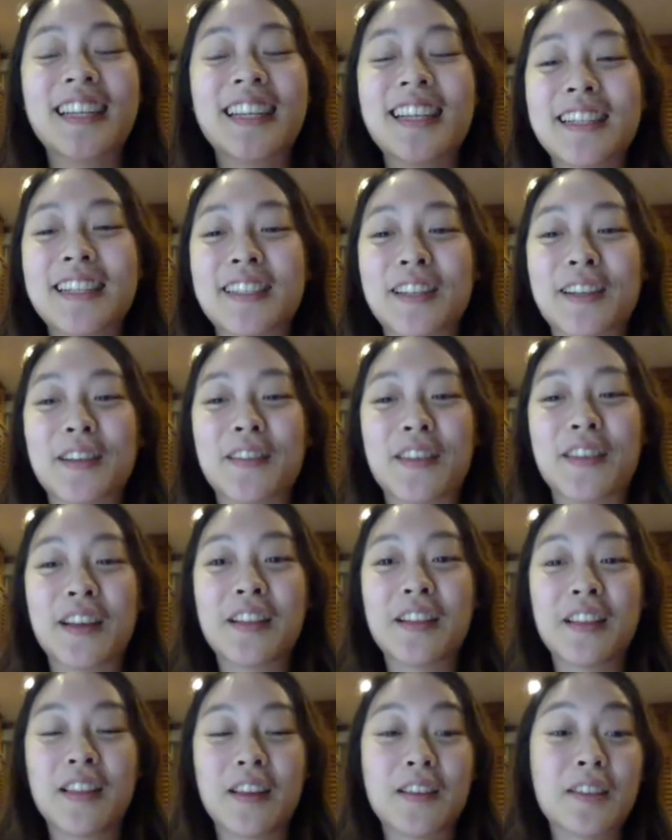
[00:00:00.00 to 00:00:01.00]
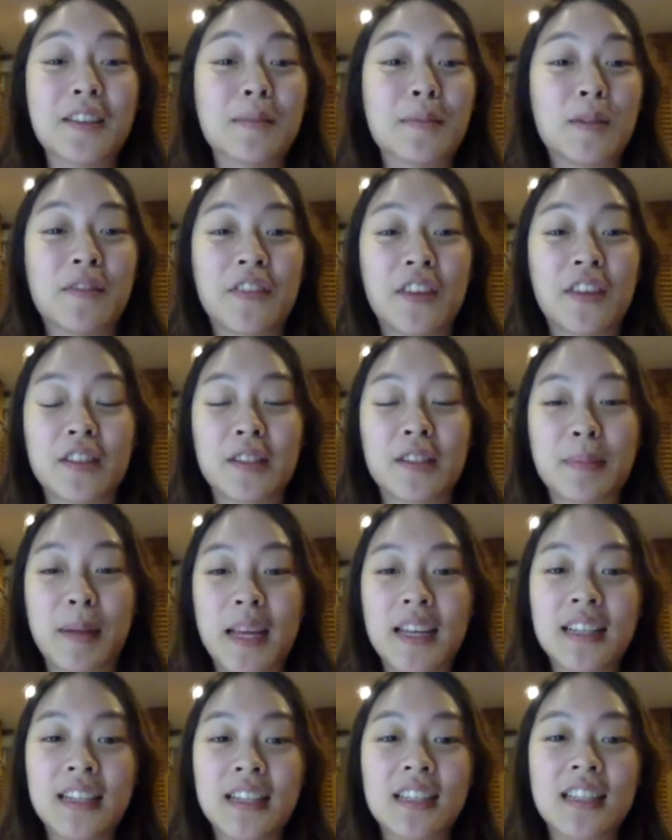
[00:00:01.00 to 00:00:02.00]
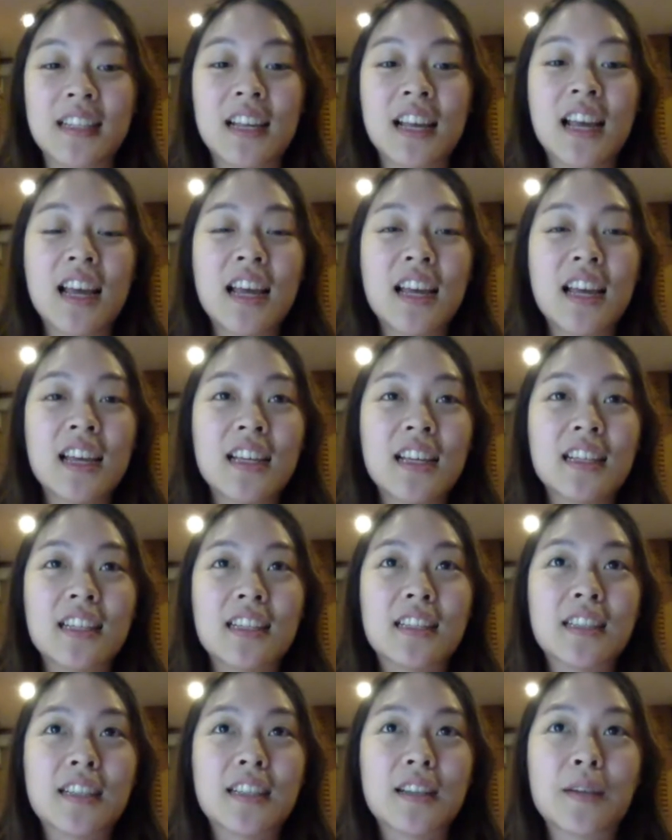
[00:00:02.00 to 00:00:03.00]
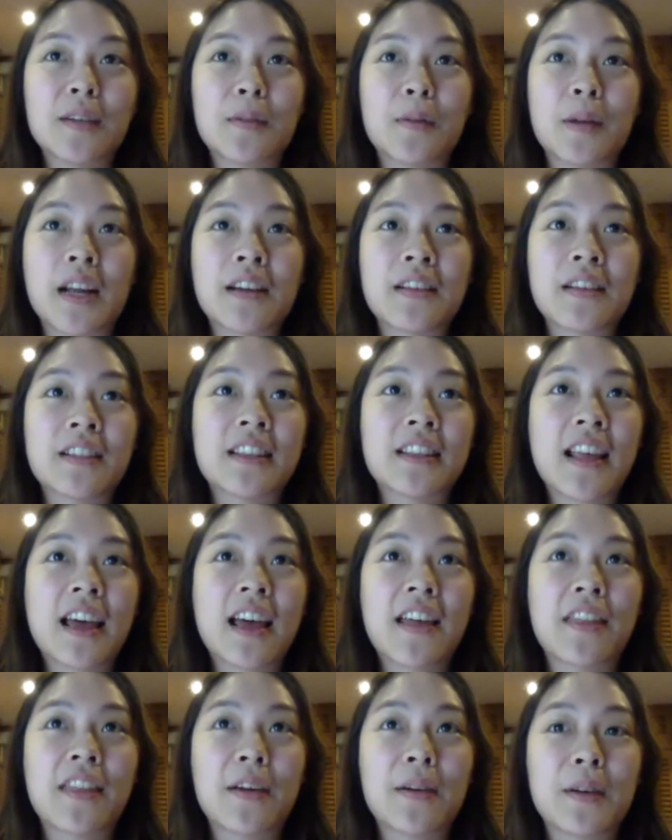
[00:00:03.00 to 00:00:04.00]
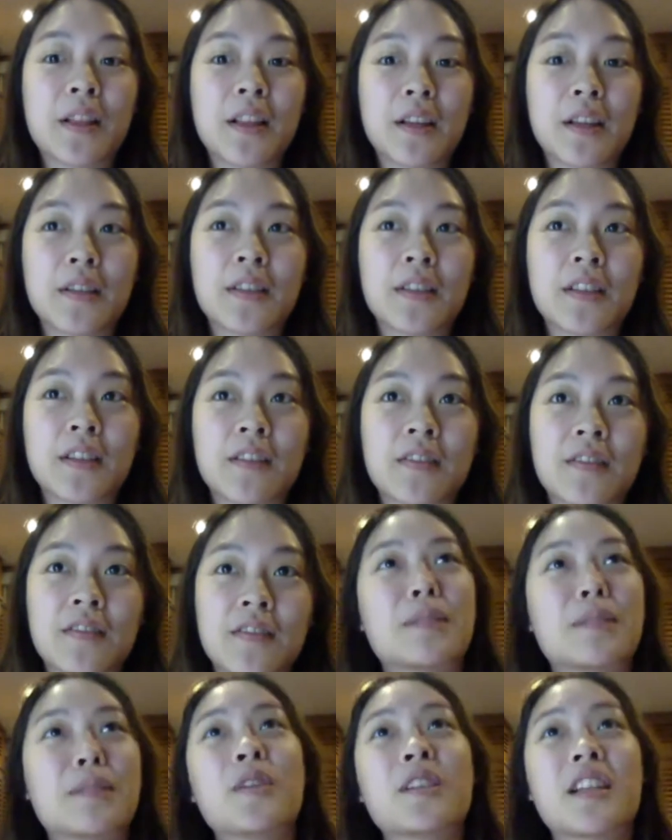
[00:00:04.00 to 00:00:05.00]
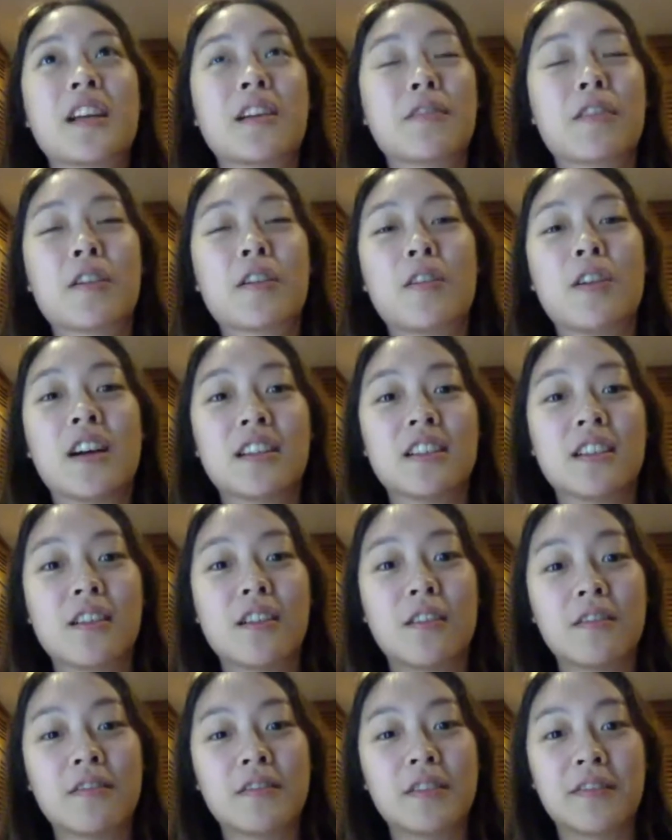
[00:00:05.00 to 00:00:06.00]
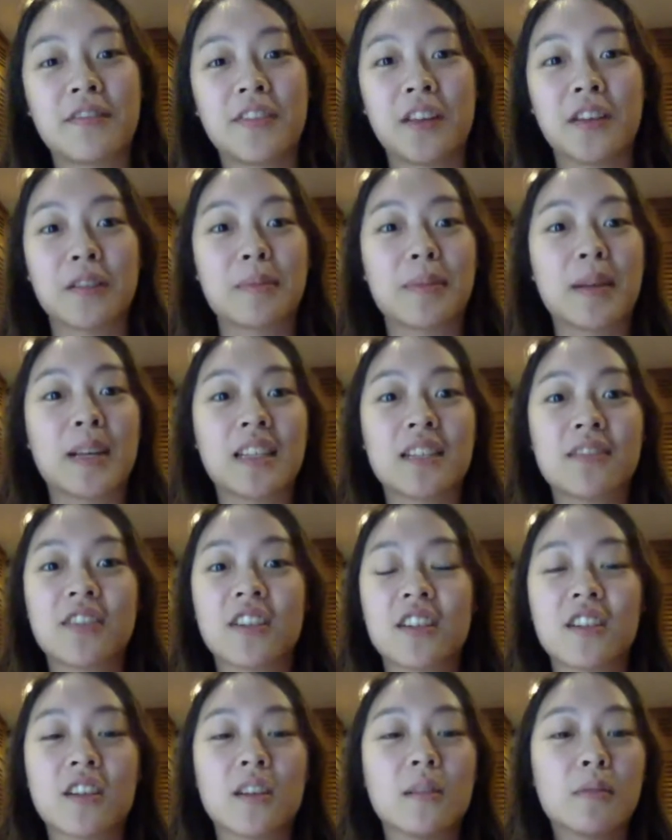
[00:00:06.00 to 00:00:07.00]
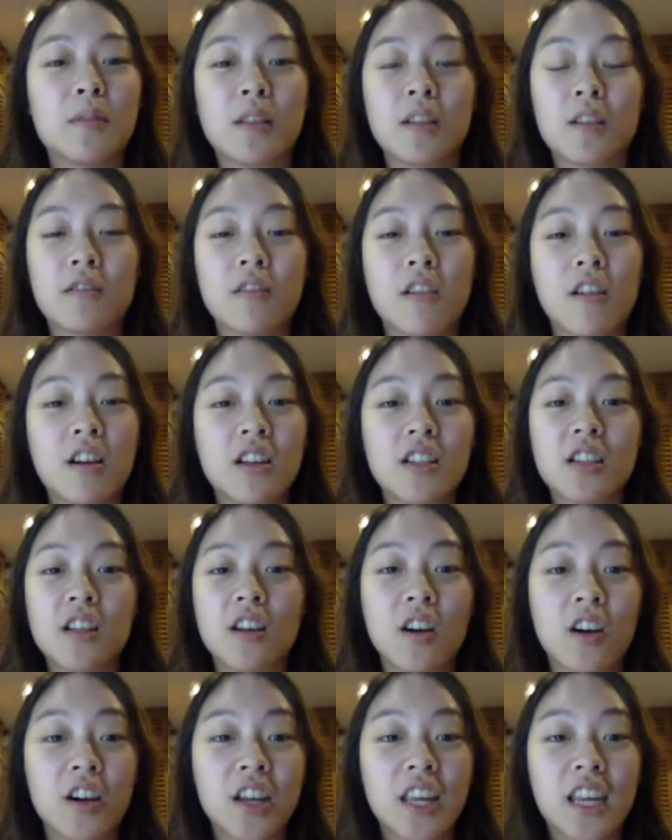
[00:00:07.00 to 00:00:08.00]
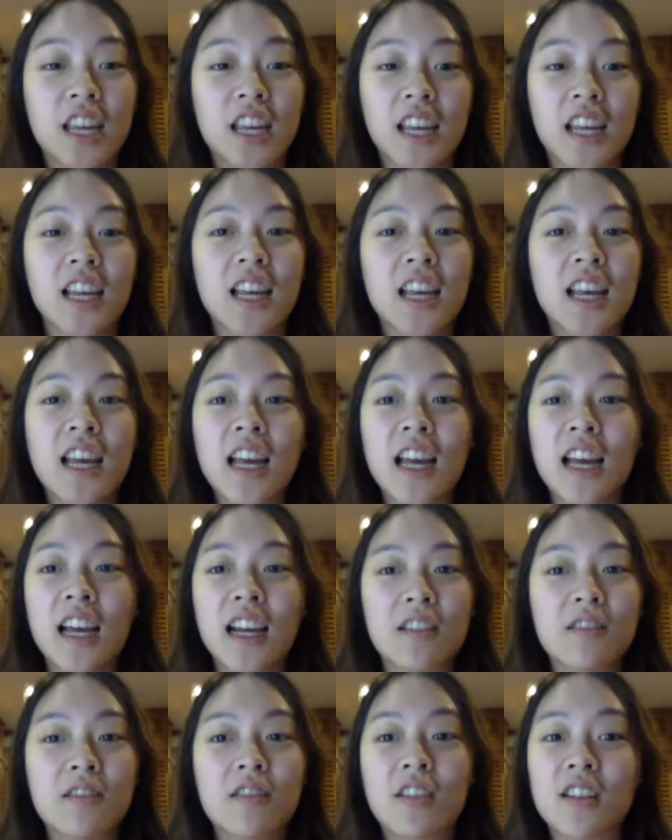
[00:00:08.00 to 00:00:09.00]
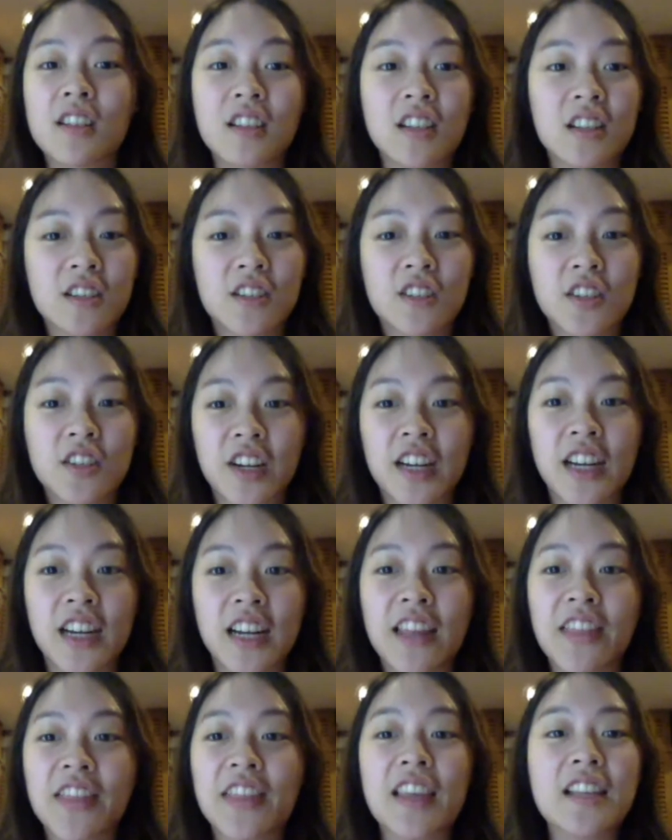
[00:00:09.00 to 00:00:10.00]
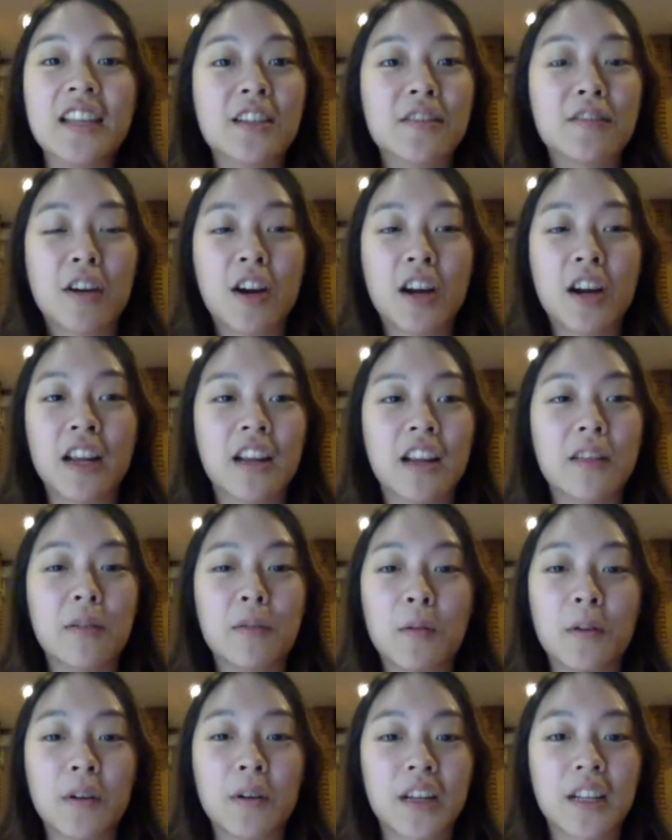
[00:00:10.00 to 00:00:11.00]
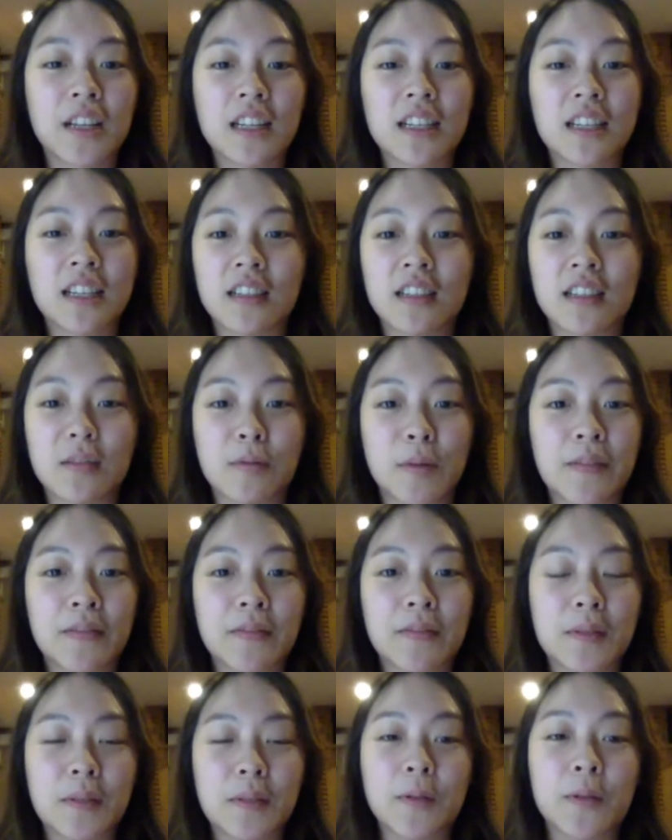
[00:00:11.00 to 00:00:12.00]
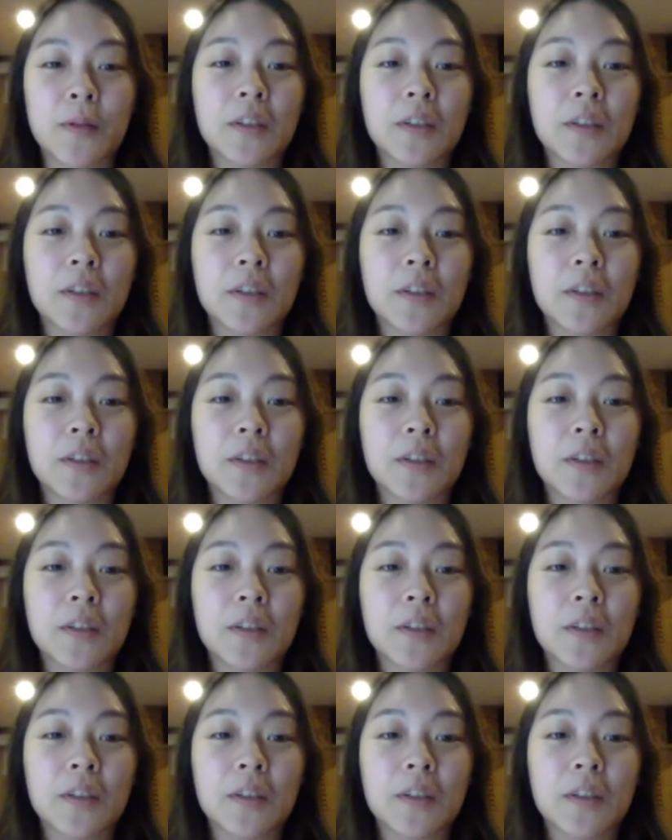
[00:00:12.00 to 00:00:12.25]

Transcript: So there are loads more field space. So when I was there, there were loads of sports that requires a lot of field space. For example, lacrosse, hockey, cross country, and these are right in the walking distance away from school.